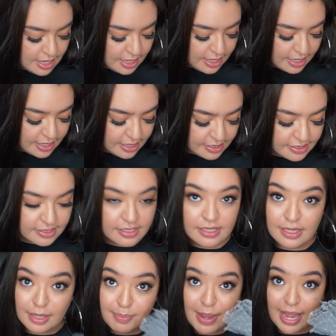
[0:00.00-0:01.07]
And
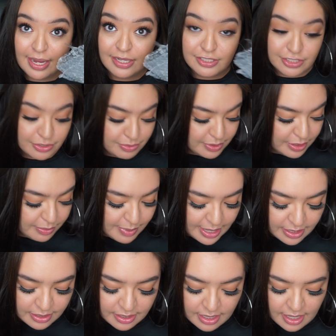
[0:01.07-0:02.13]
they package it really
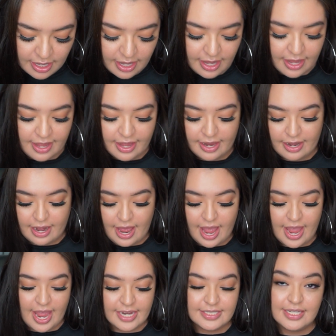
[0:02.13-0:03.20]
well. And I
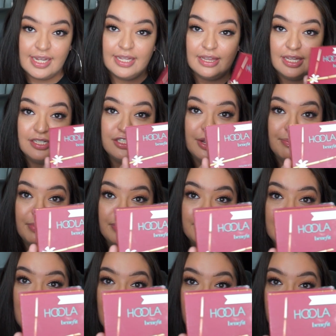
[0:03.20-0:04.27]
had to get the jumbo
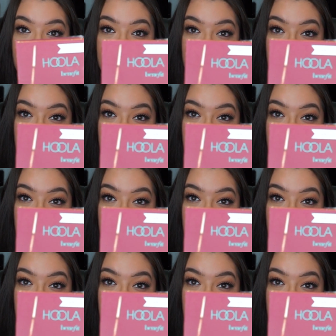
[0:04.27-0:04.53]
size.